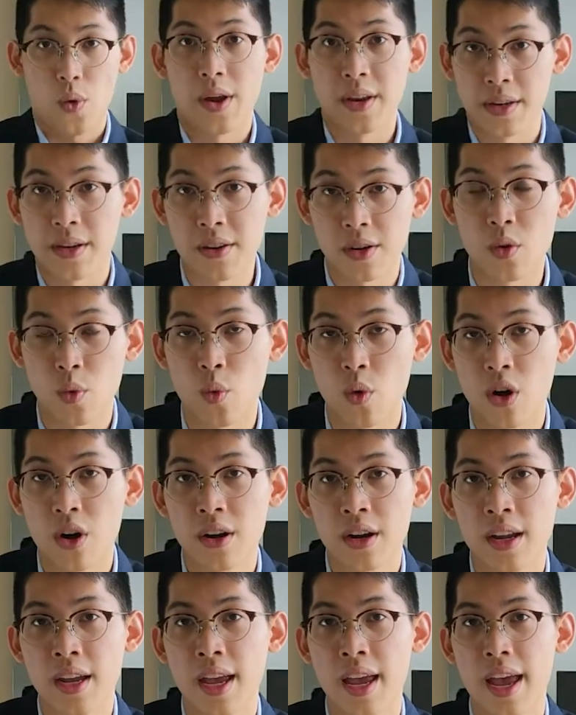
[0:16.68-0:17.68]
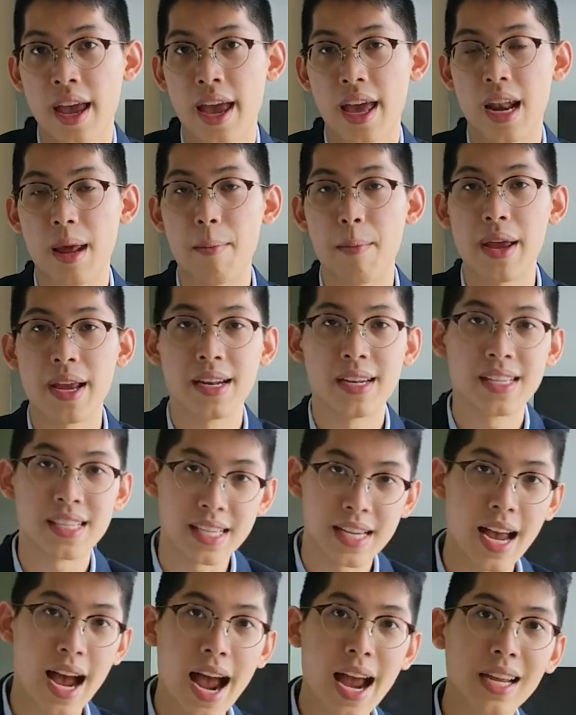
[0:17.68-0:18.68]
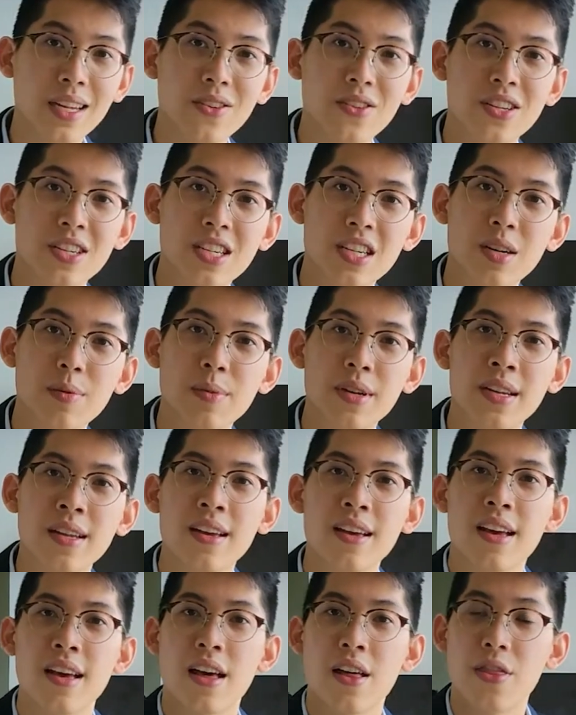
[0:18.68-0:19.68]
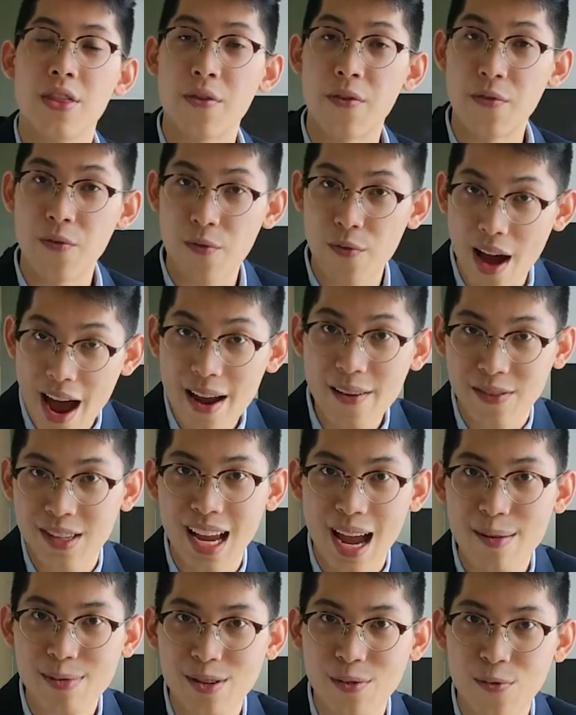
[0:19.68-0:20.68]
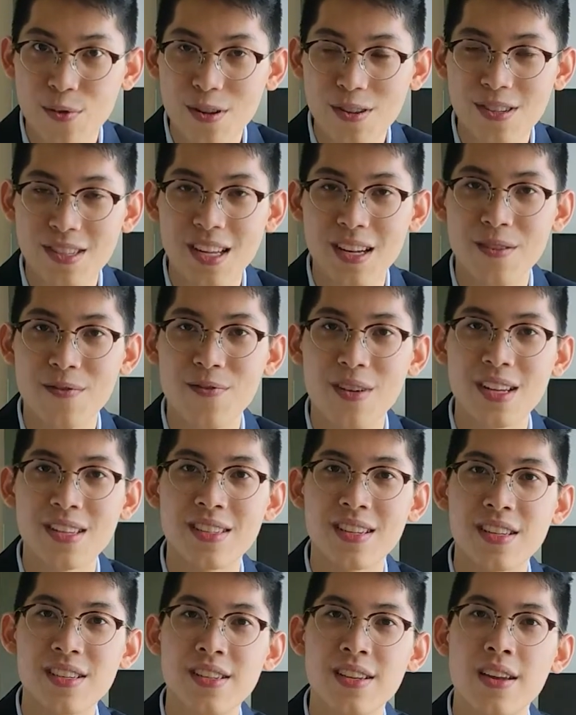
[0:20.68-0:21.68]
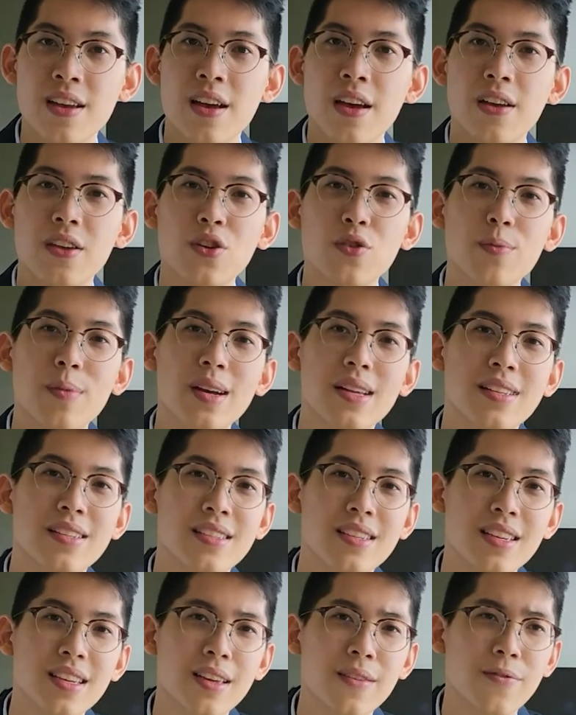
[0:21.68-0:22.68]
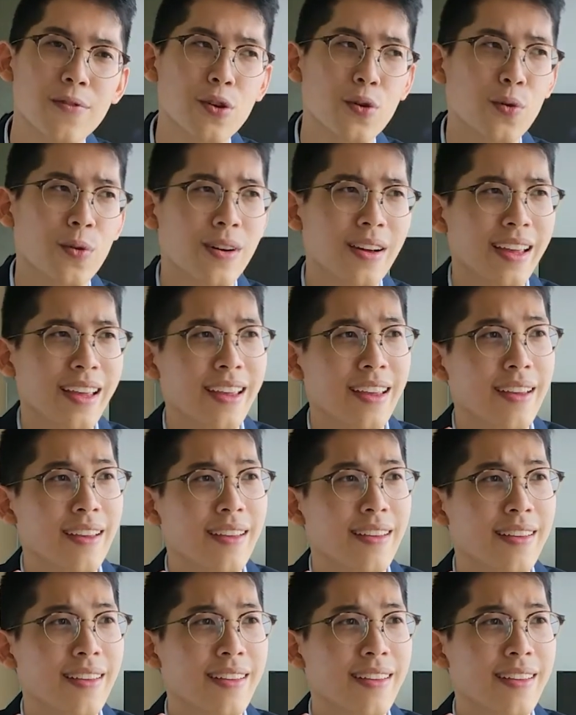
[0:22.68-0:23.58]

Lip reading: I did the work and I made this guide to determine the 5 types of real estate investors you might see if you were a